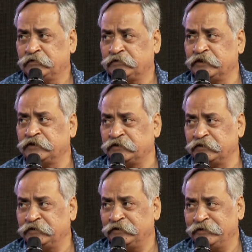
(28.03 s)

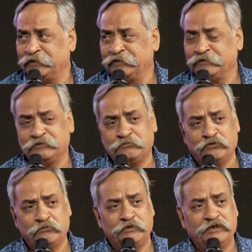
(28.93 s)
station is
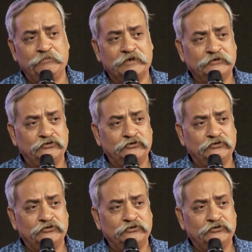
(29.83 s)
probably a better